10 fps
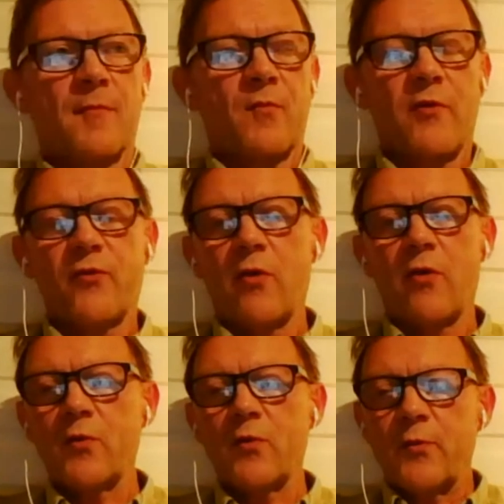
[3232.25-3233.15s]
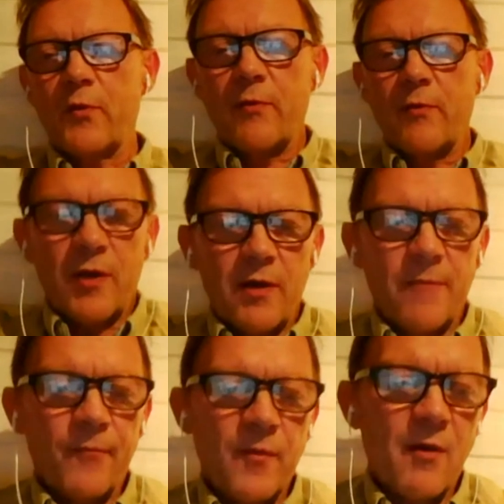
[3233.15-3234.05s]
well, of course we
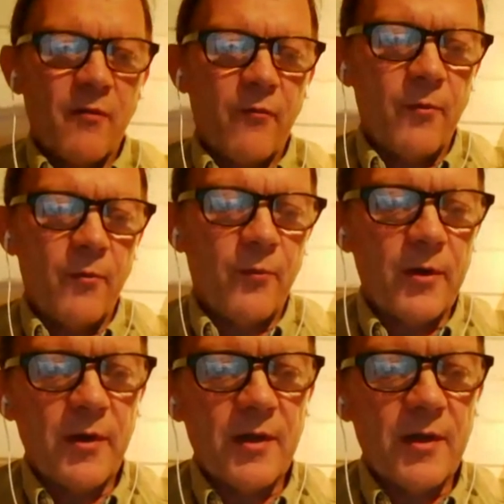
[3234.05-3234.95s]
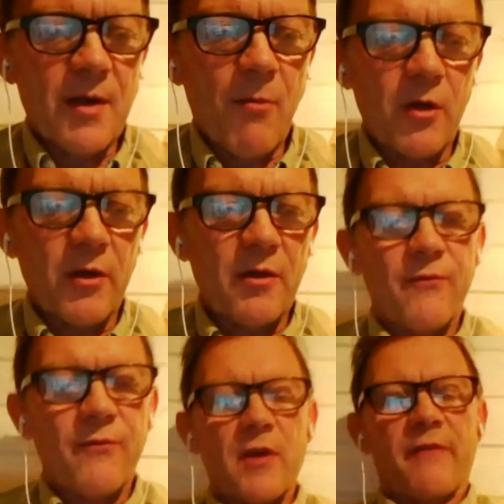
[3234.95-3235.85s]
did some marketing
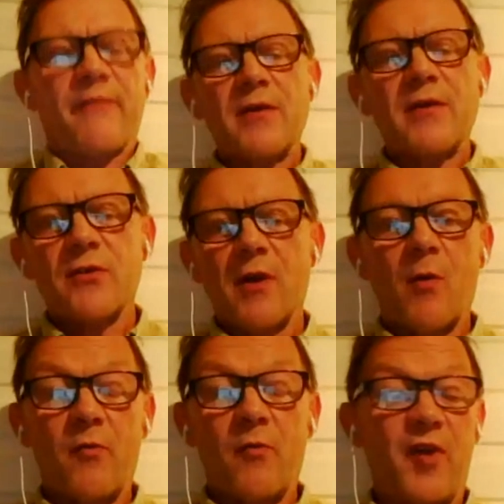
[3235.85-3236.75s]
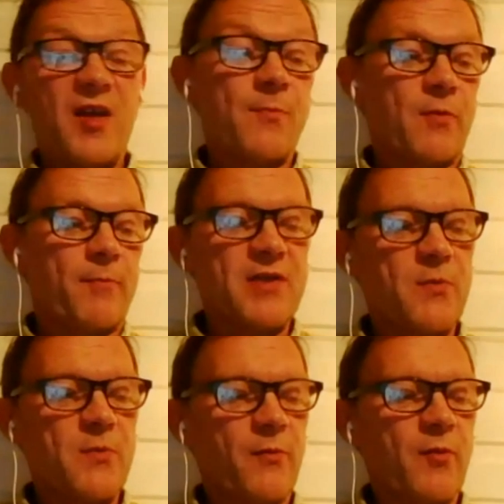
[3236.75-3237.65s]
for the event on our Facebook page,
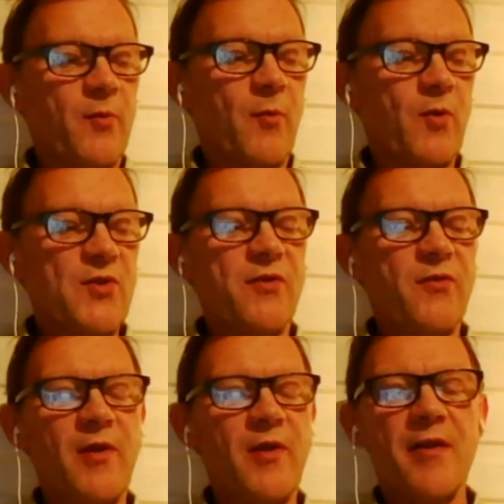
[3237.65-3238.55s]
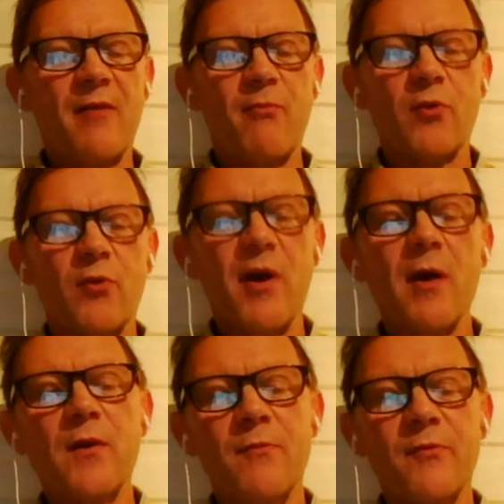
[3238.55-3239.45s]
but we wasn't really that broad
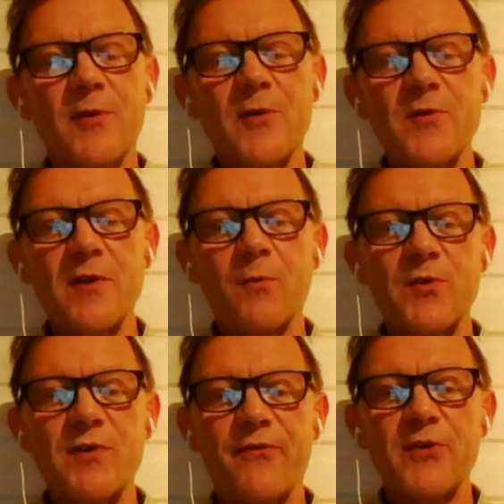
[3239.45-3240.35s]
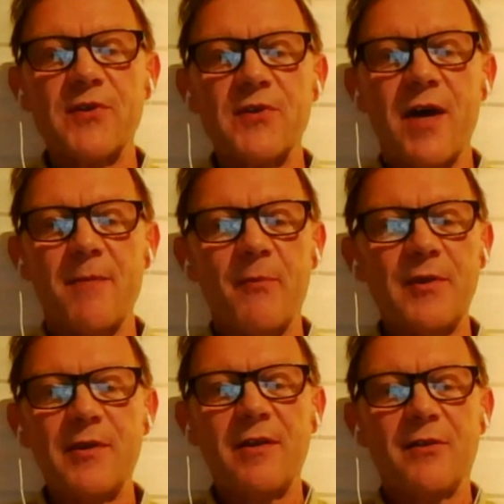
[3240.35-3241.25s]
about it because it the first time and we
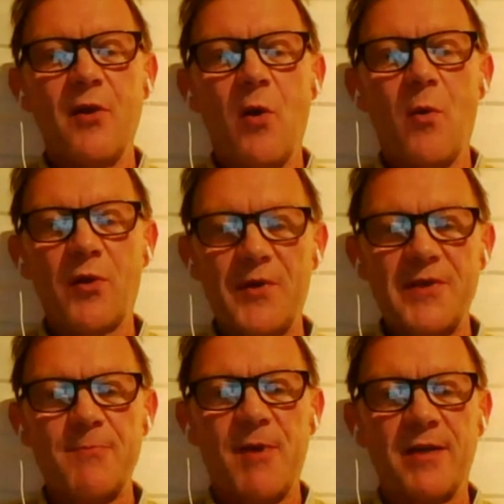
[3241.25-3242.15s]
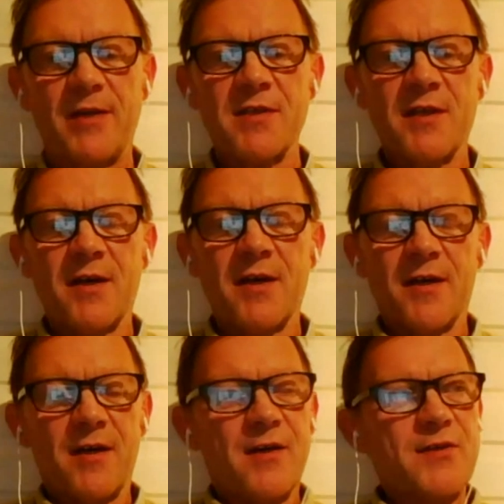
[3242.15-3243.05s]
didn't know what to expect.
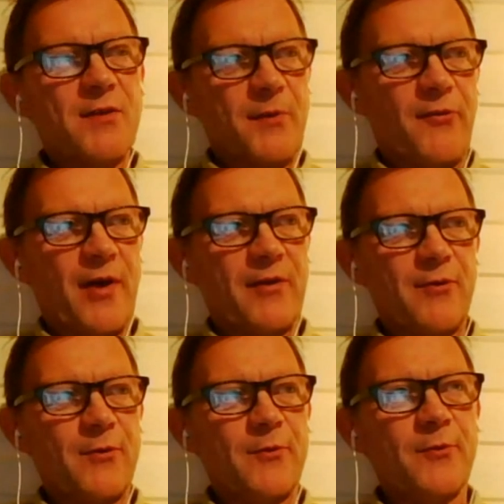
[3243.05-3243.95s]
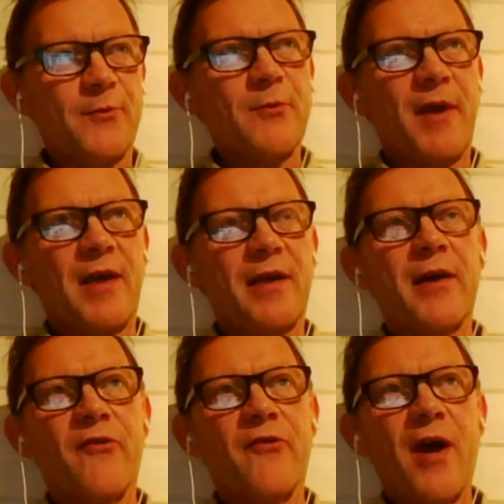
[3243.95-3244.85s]
So we tried to make it like
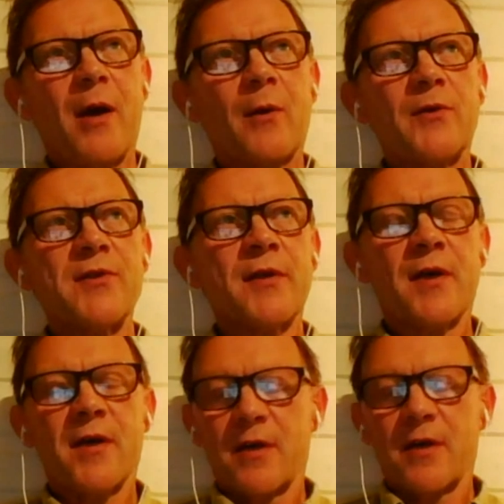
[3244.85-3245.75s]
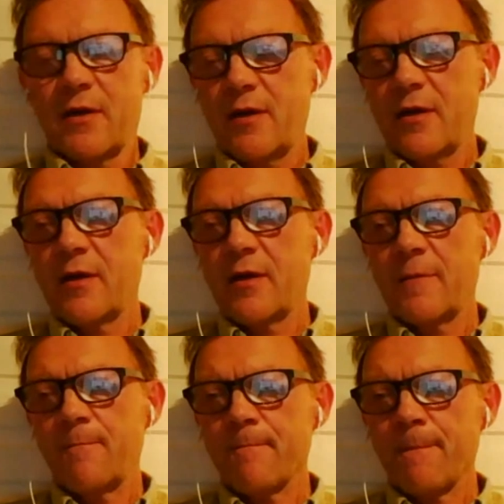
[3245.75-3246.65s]
a tryout.
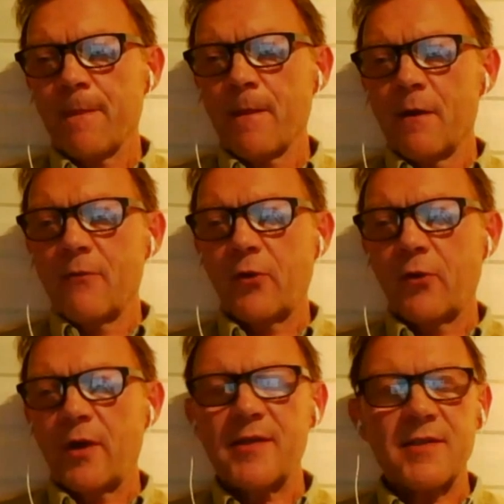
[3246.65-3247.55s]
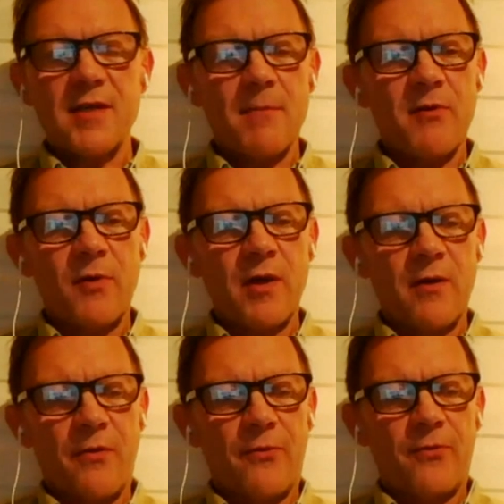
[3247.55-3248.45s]
For the next summer, we
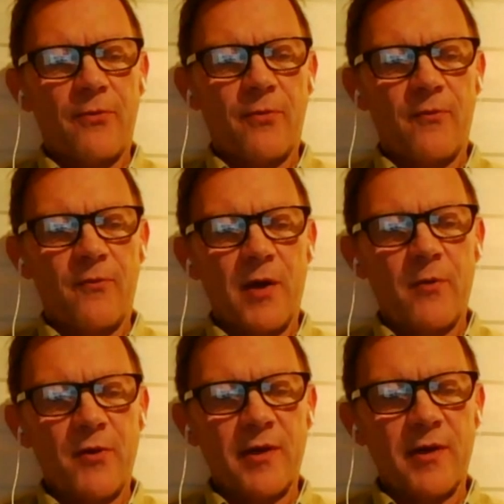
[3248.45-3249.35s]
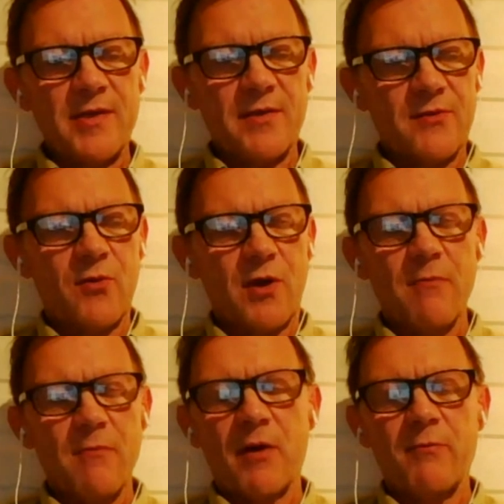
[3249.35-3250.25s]
are at least talking
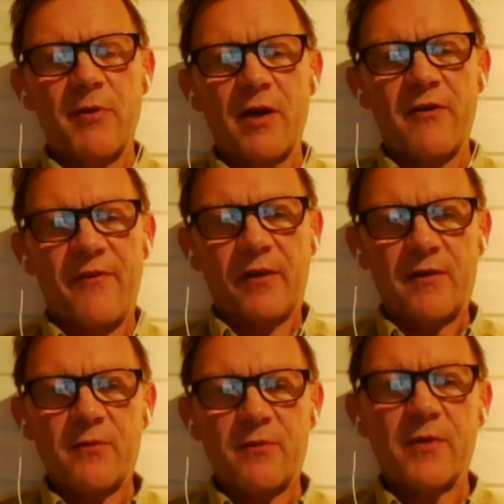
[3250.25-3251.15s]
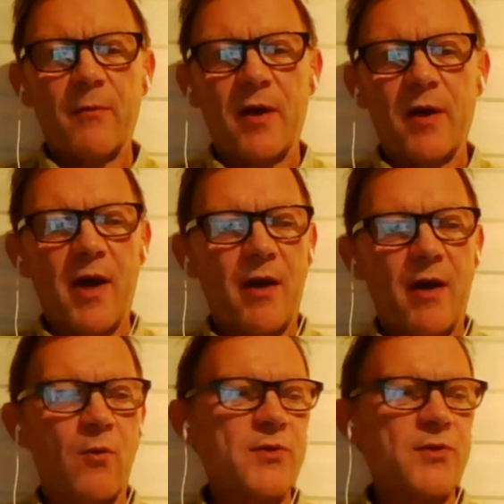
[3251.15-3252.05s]
about a bigger event where we
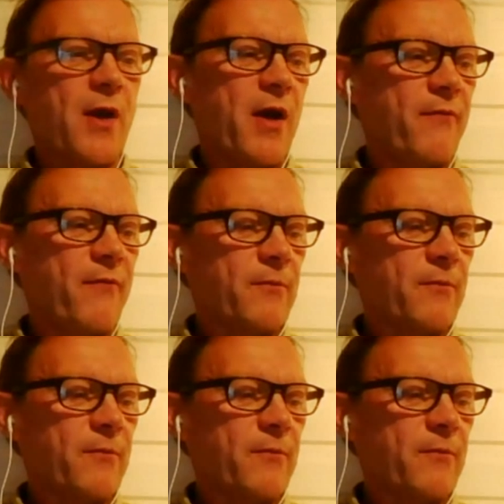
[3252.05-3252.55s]
also have